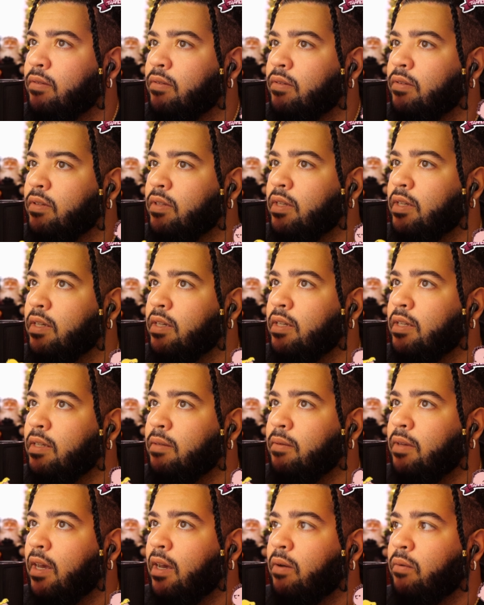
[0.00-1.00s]
Yeah,
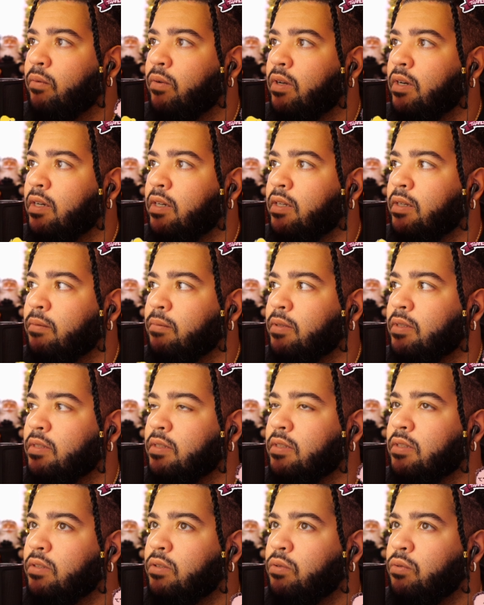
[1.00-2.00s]
he got one of them because
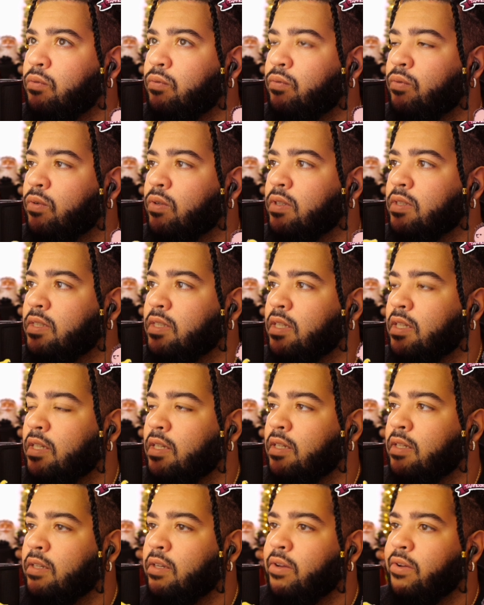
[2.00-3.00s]
it's
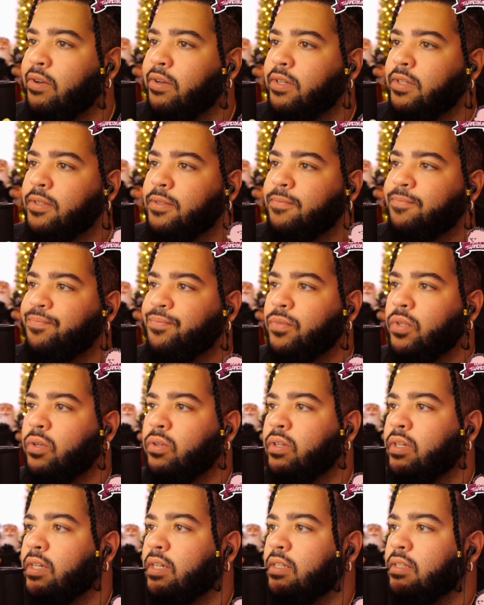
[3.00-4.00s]
214.
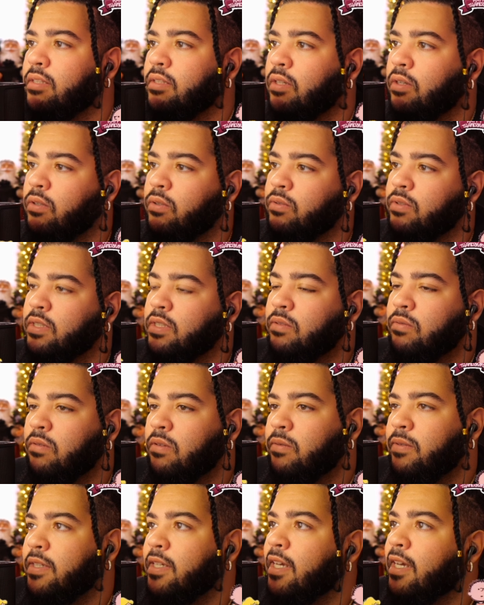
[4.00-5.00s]
Okay, so this where
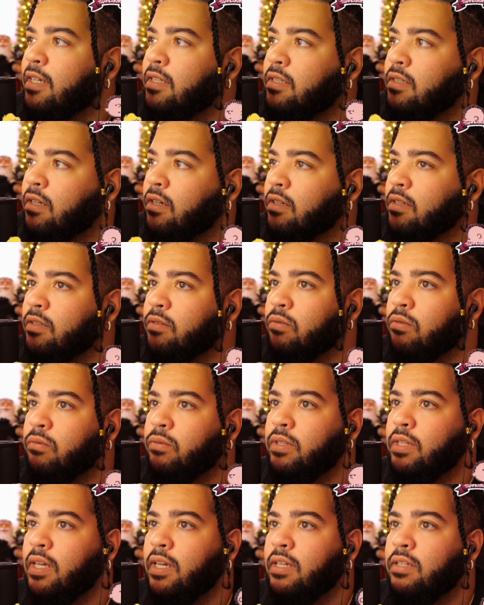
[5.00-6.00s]
we at, y'all. This where
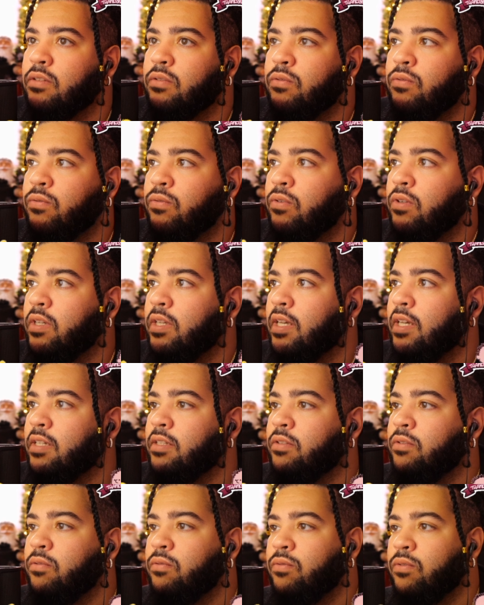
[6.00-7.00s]
we at. 248,
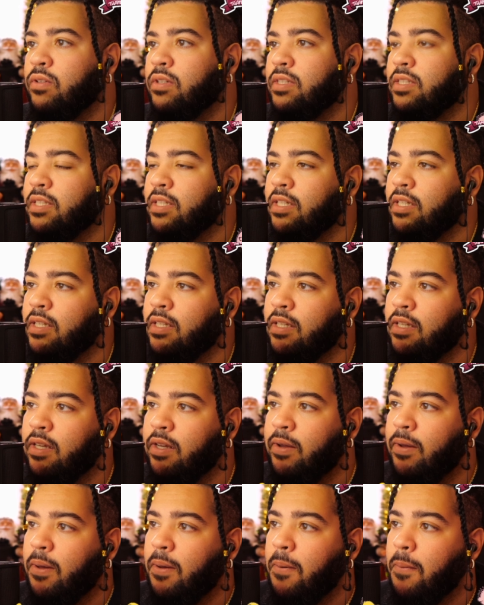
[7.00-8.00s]
214
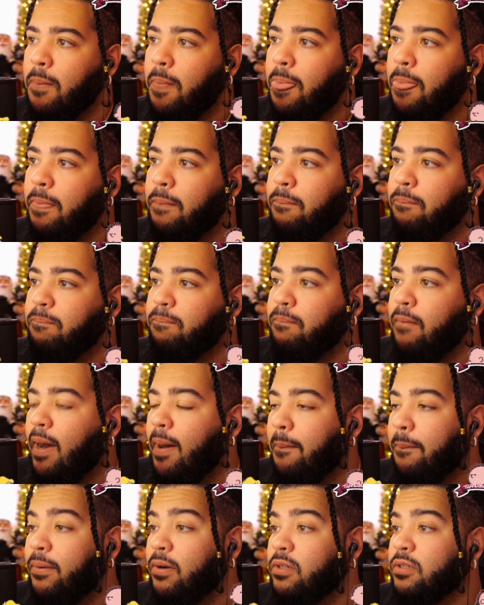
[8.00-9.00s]
my
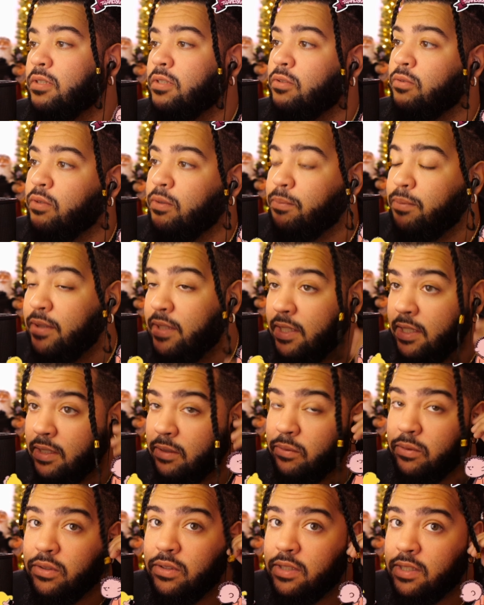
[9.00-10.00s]
personal
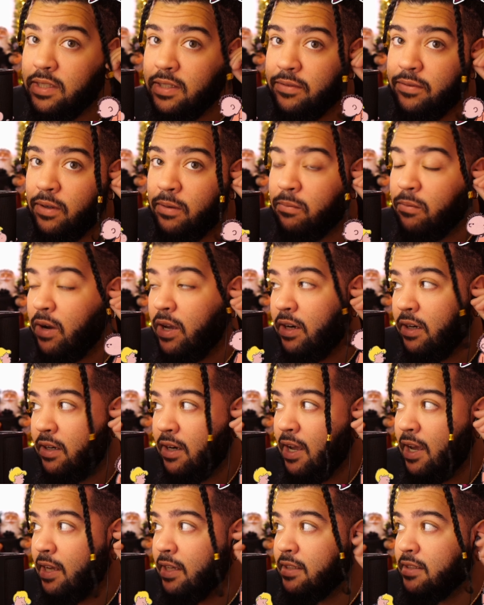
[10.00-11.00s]
opinion, we'll see if I'm right or
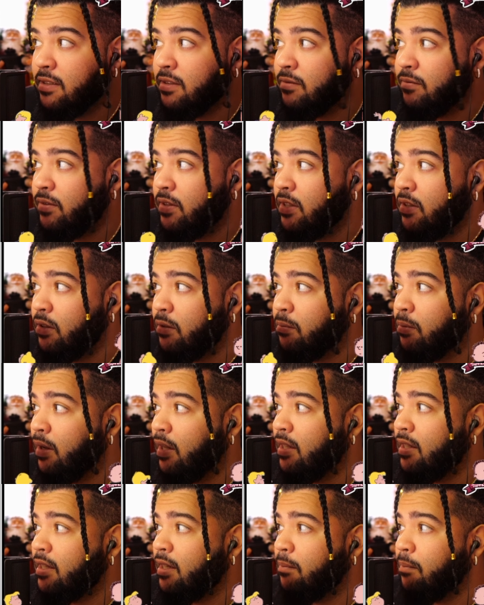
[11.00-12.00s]
not, because this video
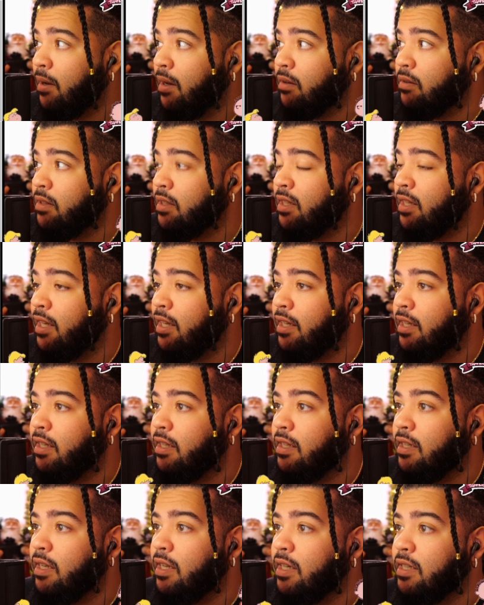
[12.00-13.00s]
probably come out the day of
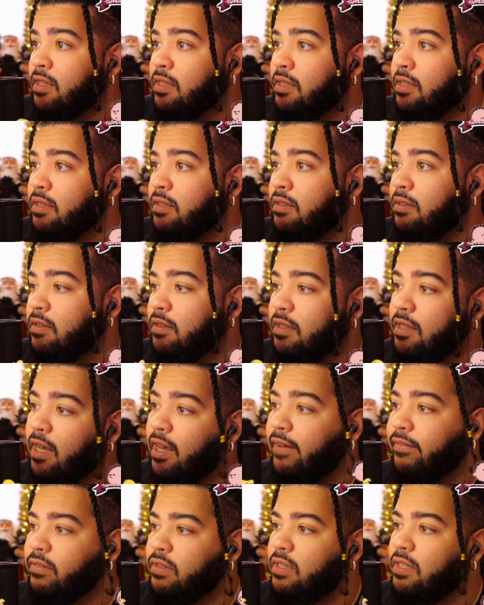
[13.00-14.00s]
the election, the day
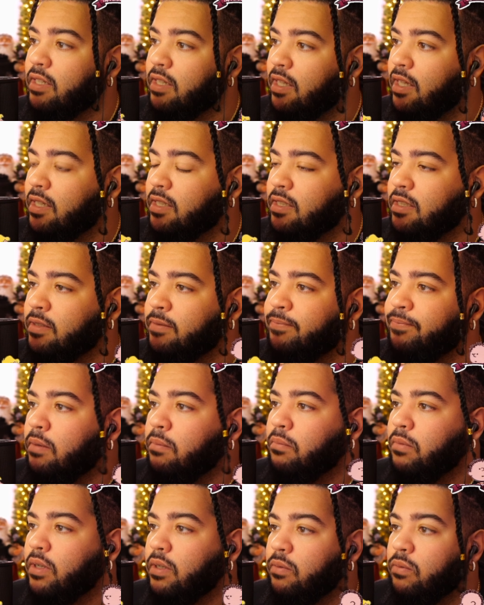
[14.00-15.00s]
after the election.
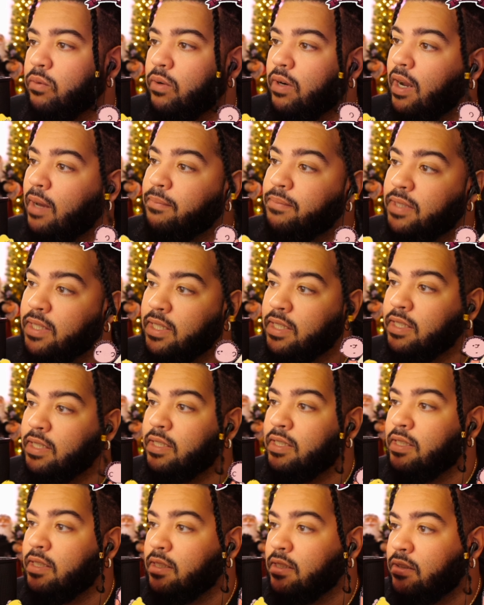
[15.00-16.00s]
But what I'm thinking
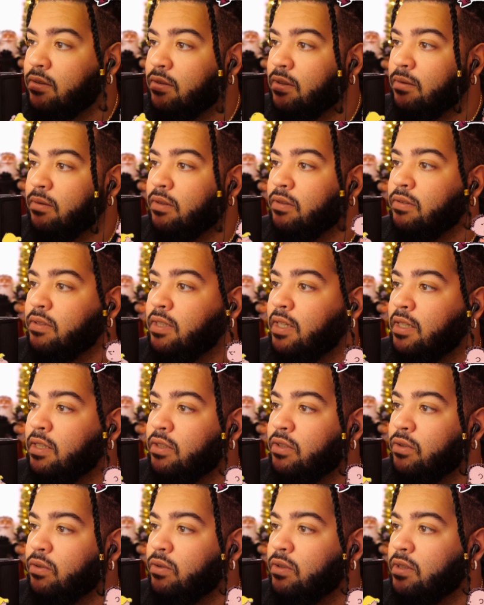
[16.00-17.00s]
is Trump gonna take
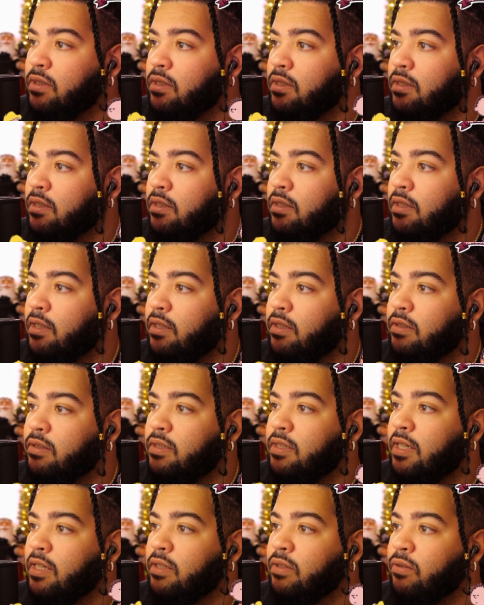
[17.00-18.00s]
Georgia, he gonna
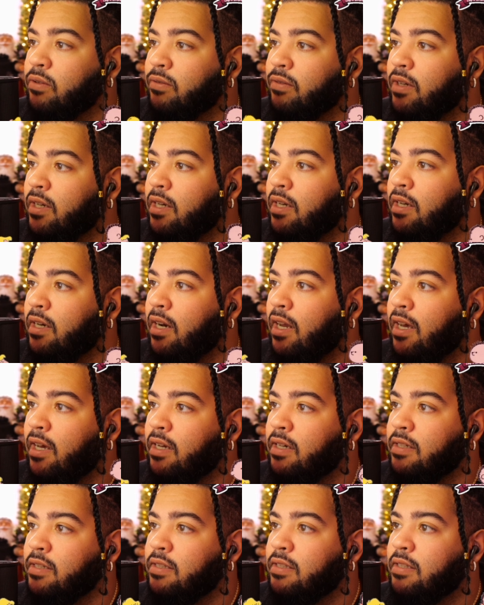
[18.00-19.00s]
take North
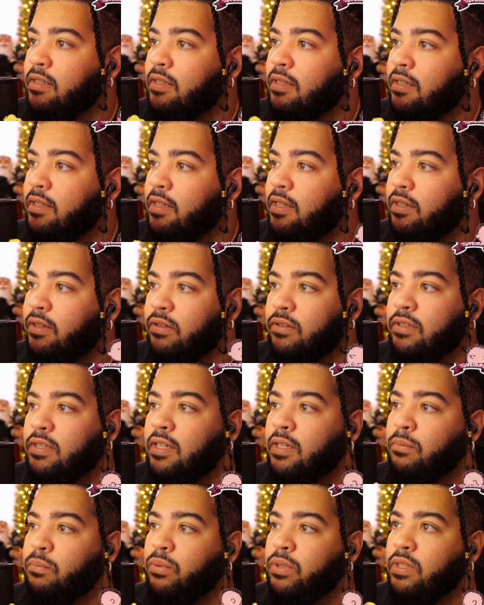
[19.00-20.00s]
Carolina, he gonna
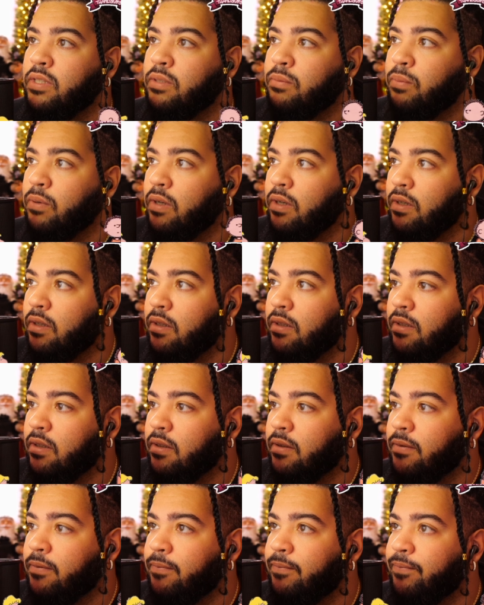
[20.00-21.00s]
take Pittsburgh,
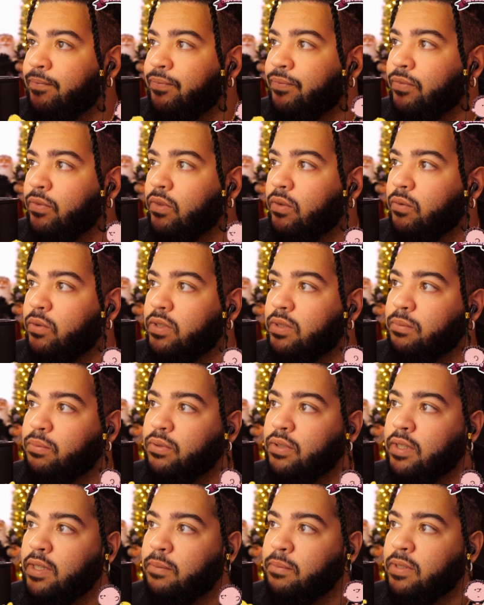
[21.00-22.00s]
which will
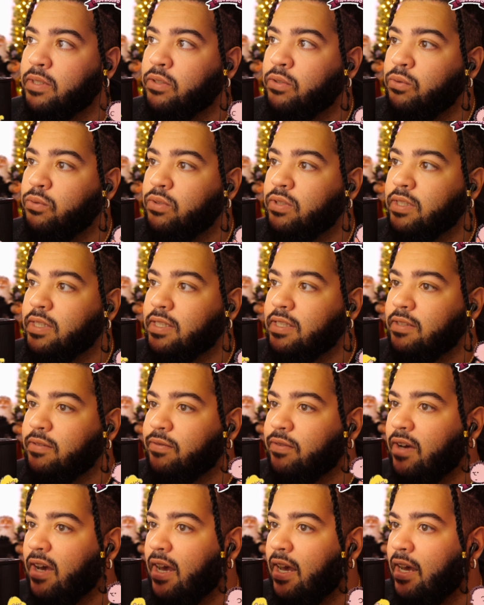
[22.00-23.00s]
put him at
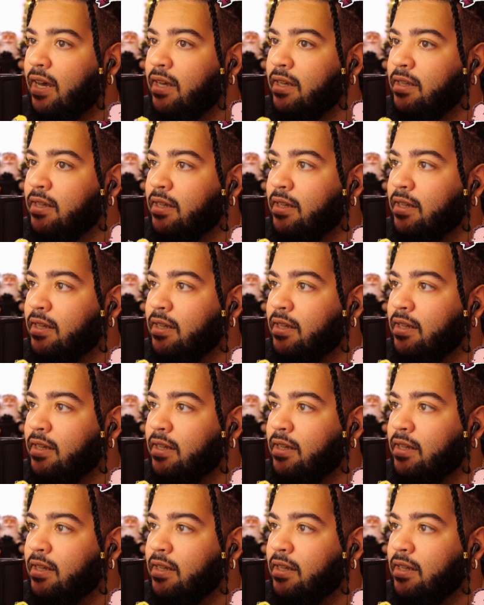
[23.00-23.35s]
265.